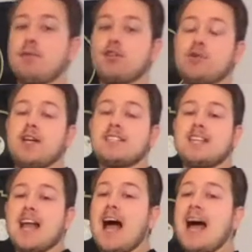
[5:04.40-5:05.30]
3, I said
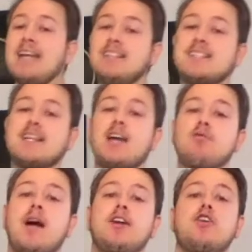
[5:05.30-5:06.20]
Eye in the Sky
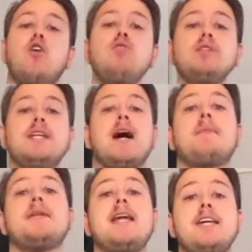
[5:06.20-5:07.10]
writer, only
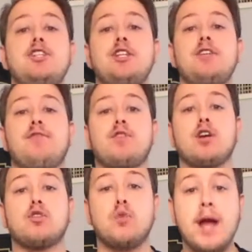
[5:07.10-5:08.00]
nomination for a
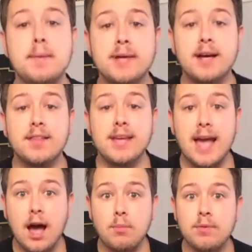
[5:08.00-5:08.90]
Grammy on the
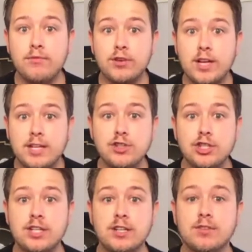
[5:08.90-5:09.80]
album for
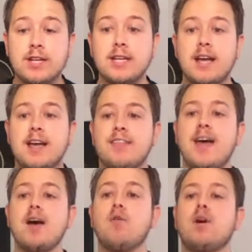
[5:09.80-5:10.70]
engineering.
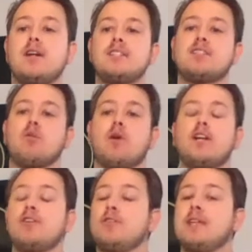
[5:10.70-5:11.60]
That was the one and
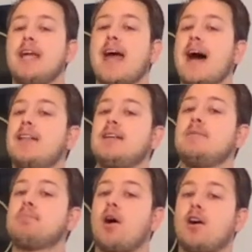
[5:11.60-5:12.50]
only Alan
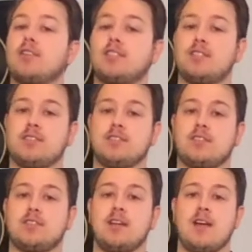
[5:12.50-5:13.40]
Parsons.
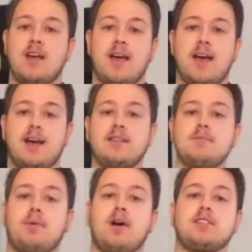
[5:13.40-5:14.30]
Alan
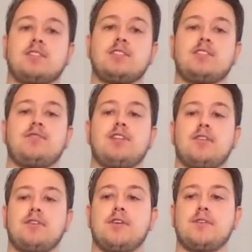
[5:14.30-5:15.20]
Parsons, if you don't
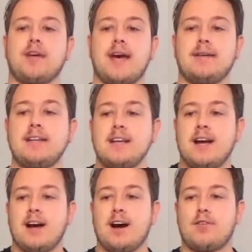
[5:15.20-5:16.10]
know that.
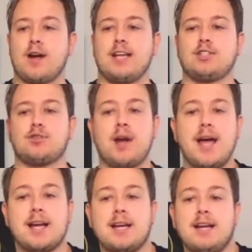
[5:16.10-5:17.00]
All right, track